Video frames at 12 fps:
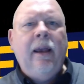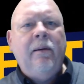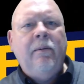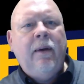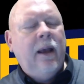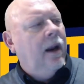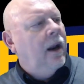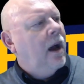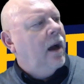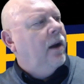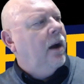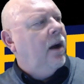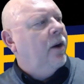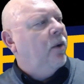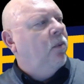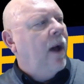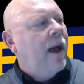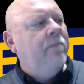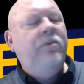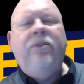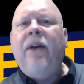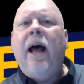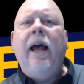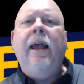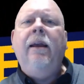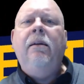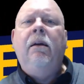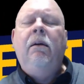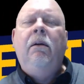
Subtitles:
on a website,